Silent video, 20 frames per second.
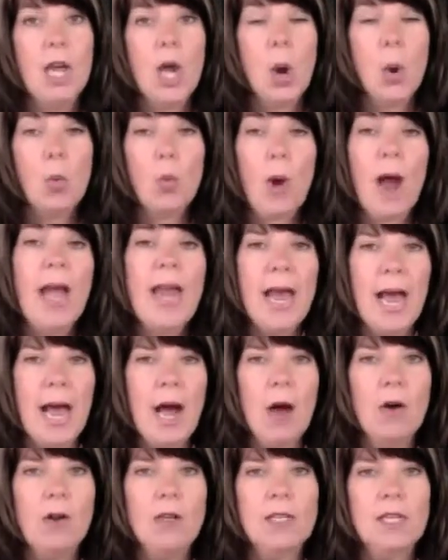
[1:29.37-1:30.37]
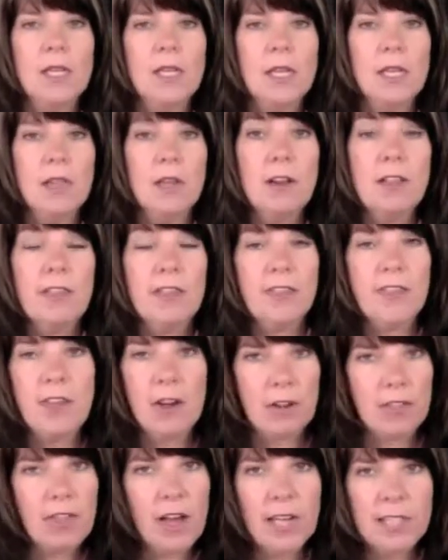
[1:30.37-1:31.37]
write out
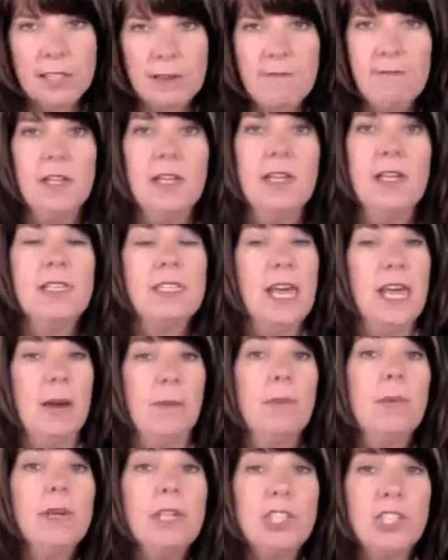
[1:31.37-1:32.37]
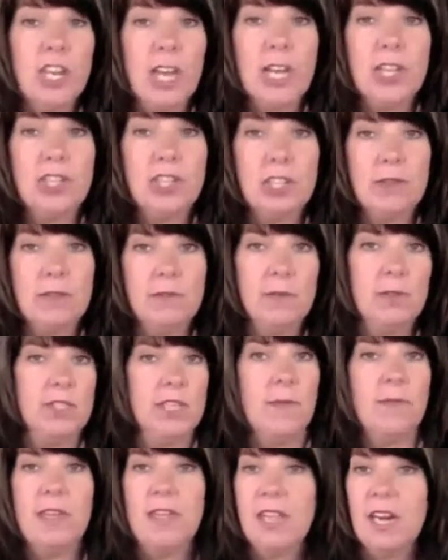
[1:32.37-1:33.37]
their thoughts and feelings and appreciation for
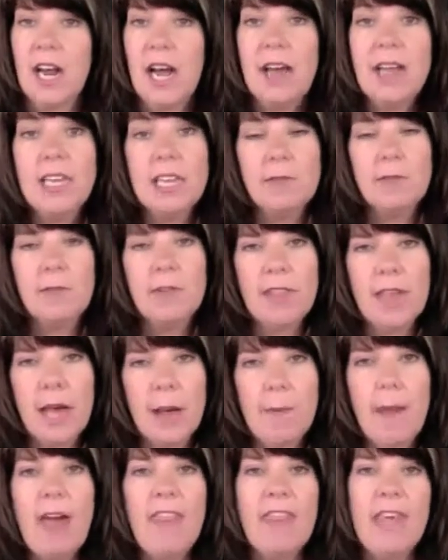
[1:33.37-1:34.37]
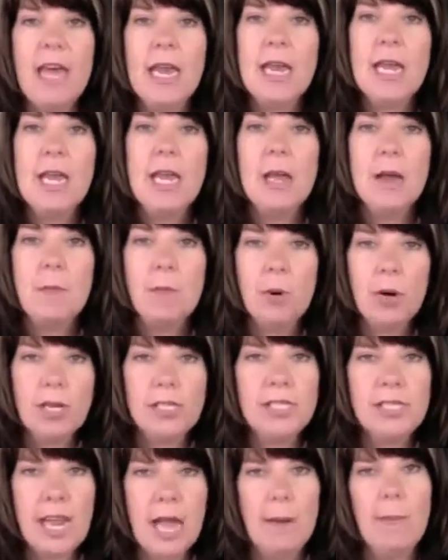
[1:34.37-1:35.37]
something that I did for them, and then put a
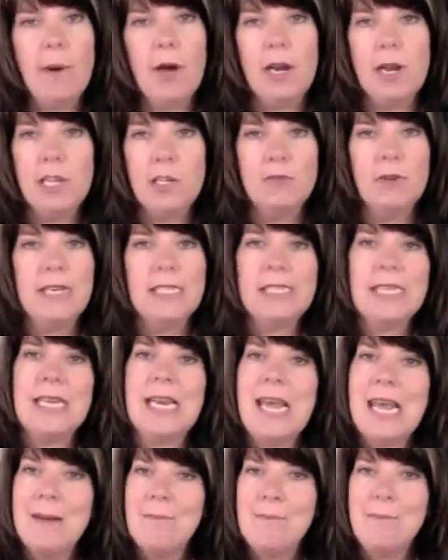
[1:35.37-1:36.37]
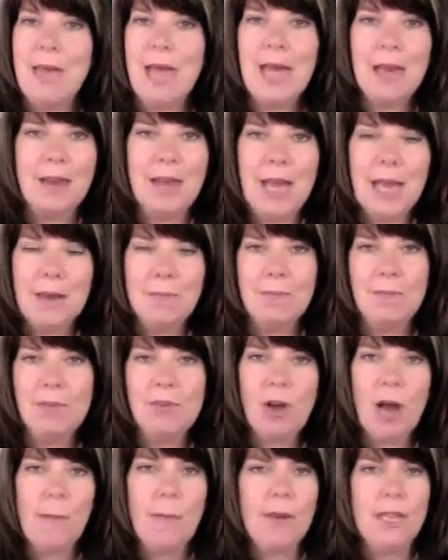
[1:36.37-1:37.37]
stamp on it, address it, and
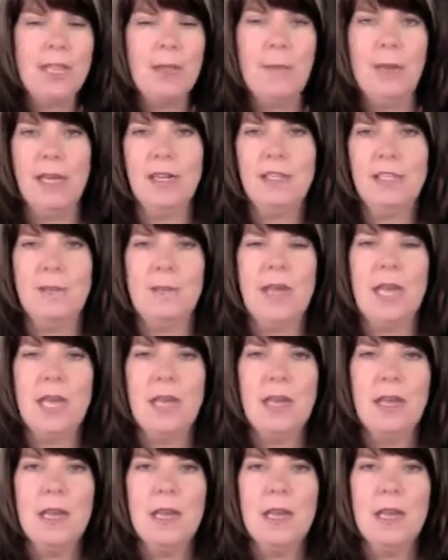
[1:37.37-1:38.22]
drop it in the mail to me.